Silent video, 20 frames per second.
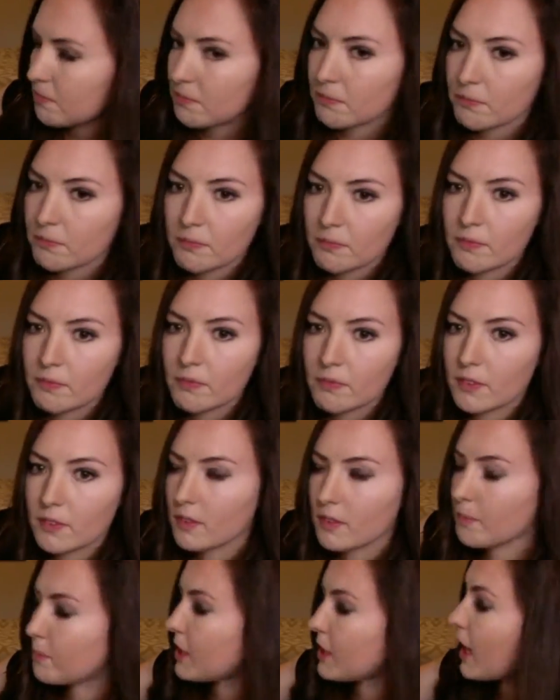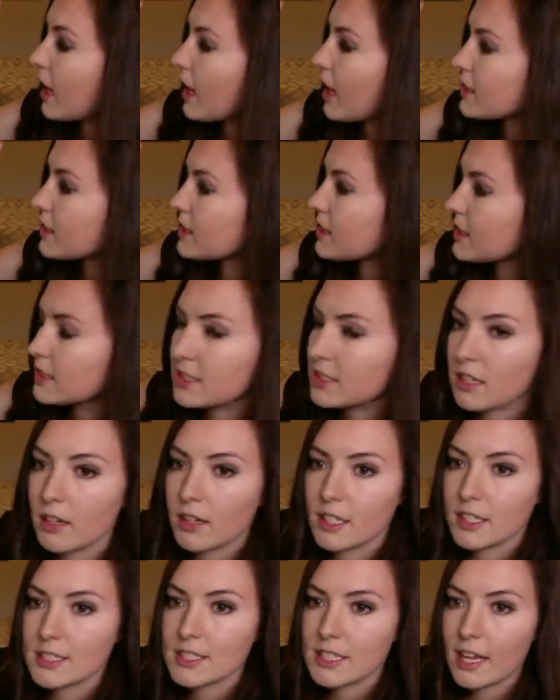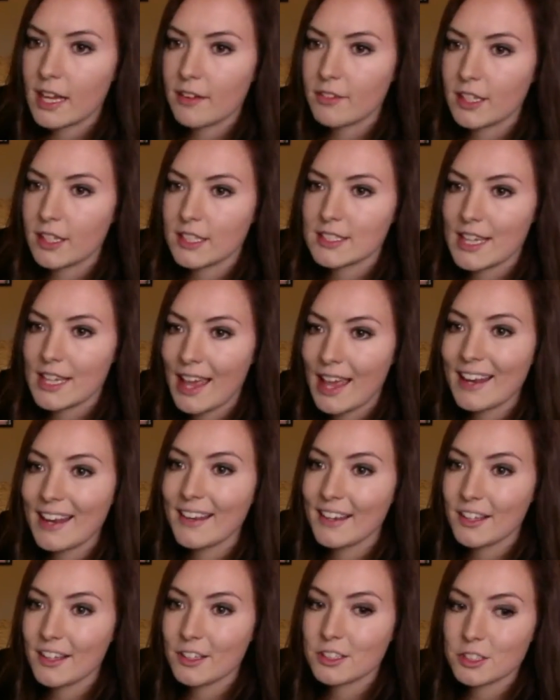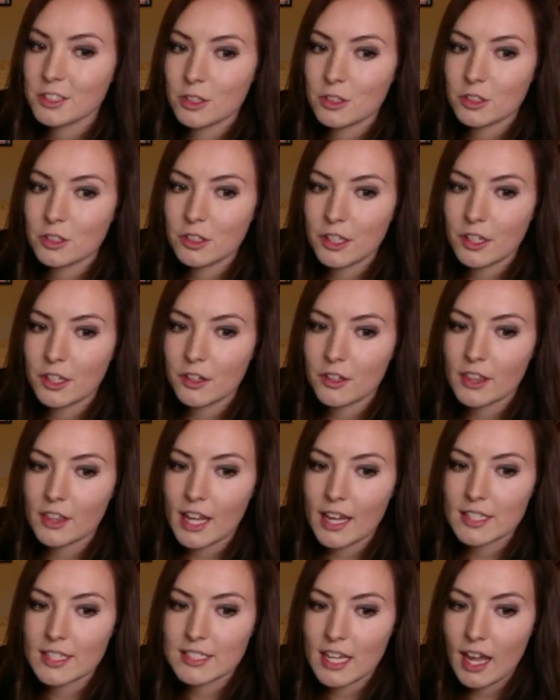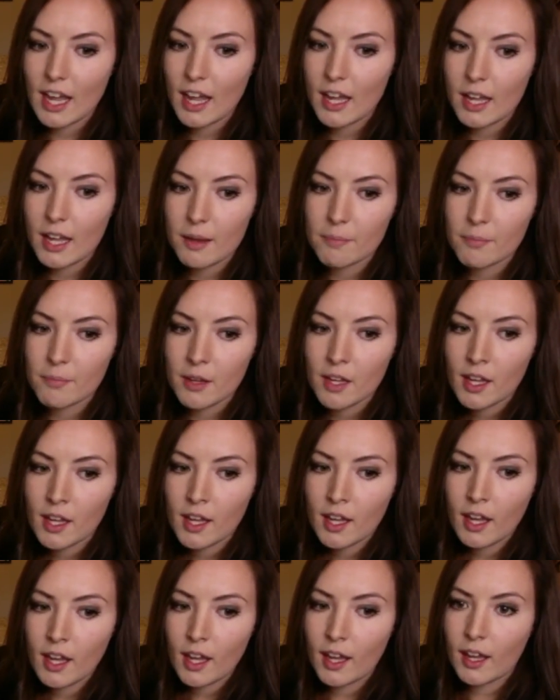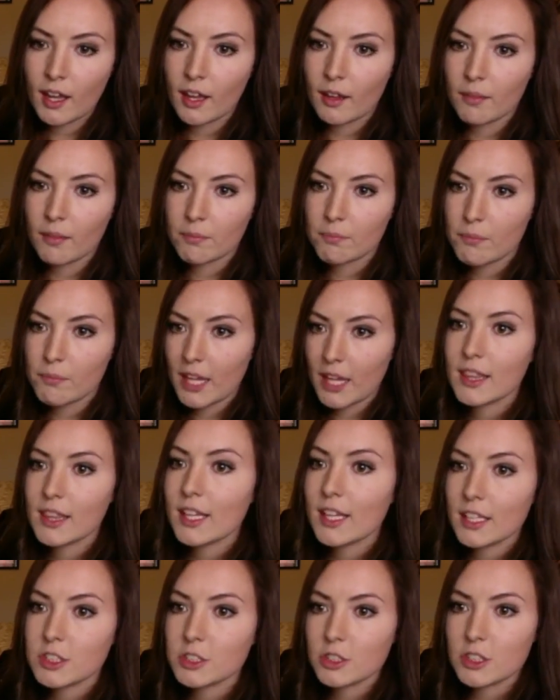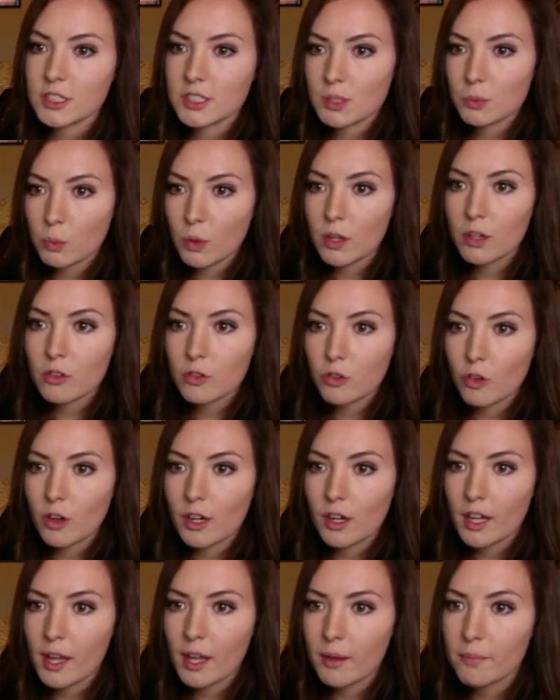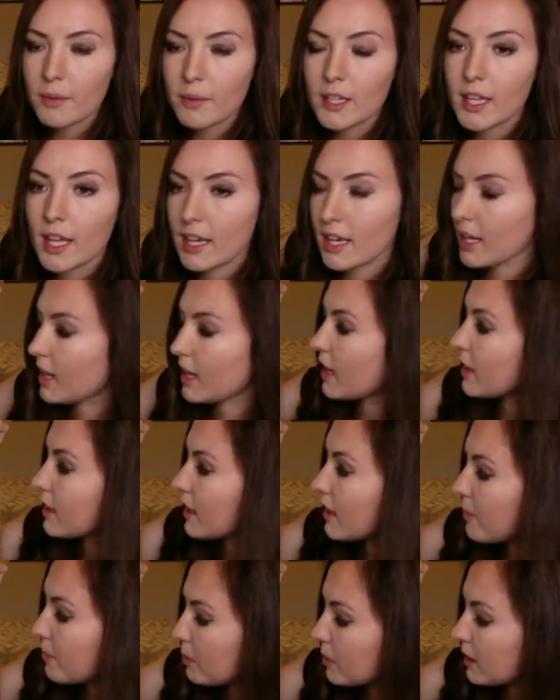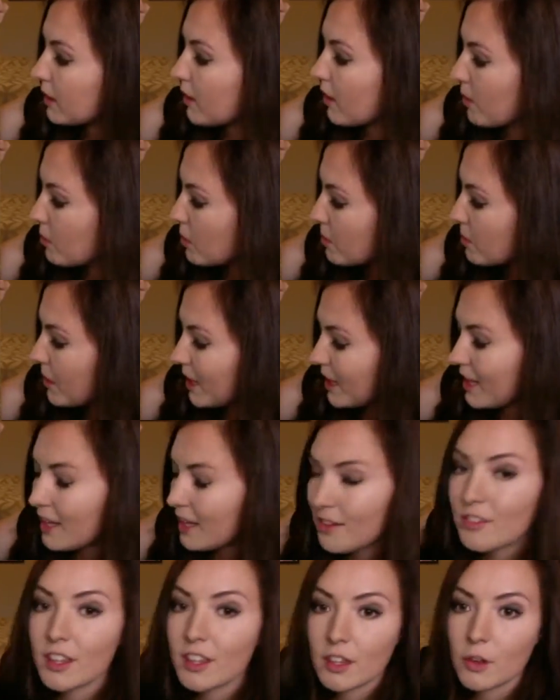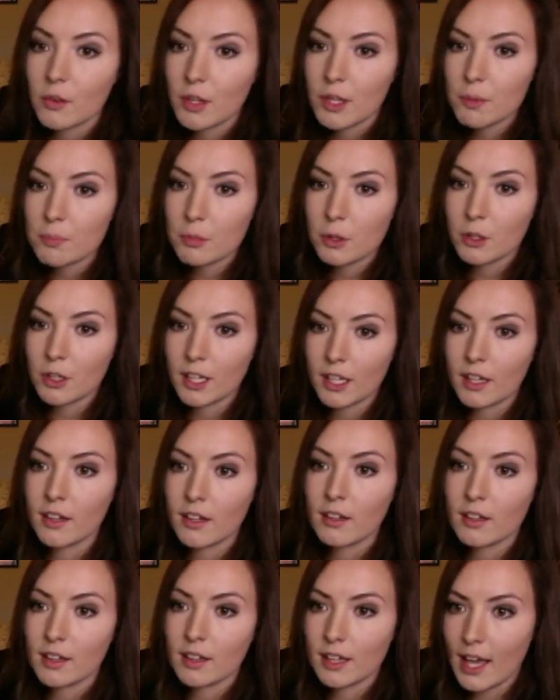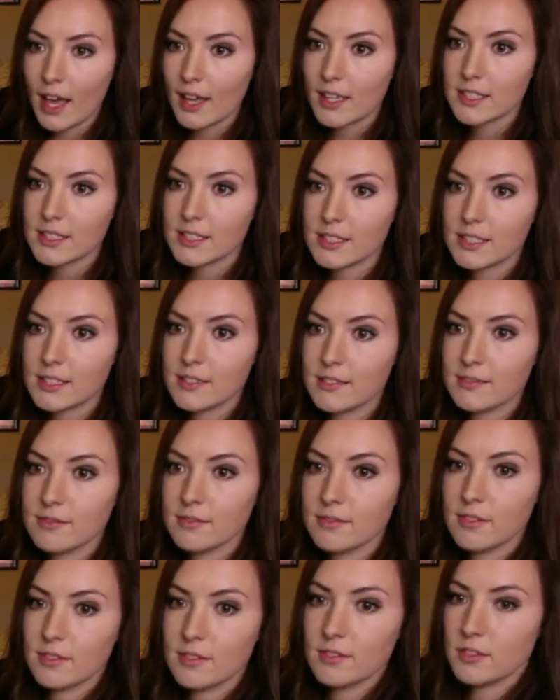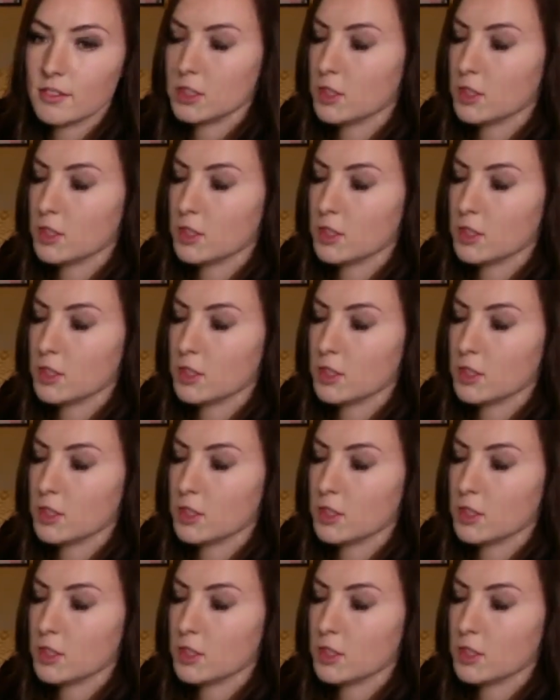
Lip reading: Because he started saving 10 years earlier, that time made the interest work for him, and he ended up with a lot more money, even though he put in less total.